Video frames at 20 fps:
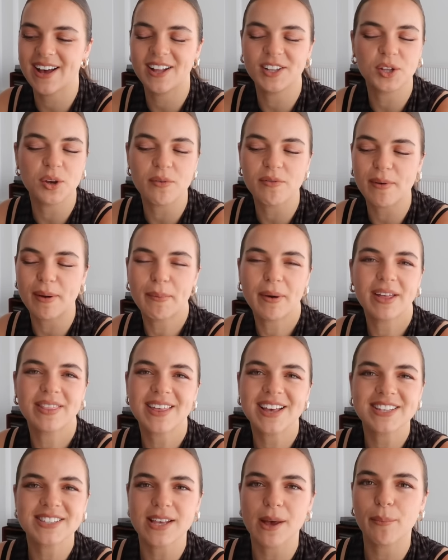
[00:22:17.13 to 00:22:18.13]
I'll do it for my
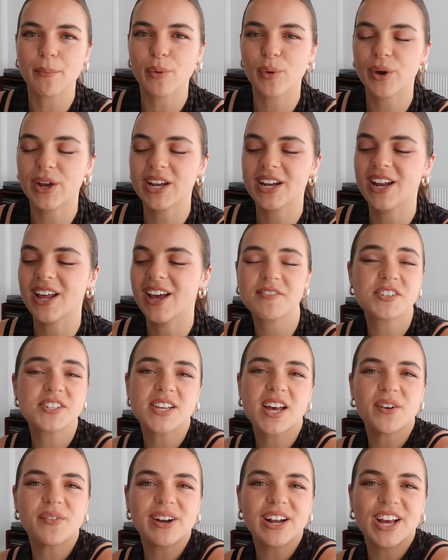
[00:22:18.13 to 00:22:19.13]
birthday at some point. I've
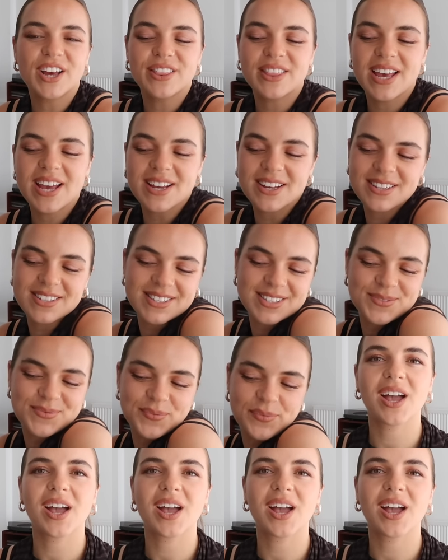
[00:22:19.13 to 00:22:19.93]
just had really good things.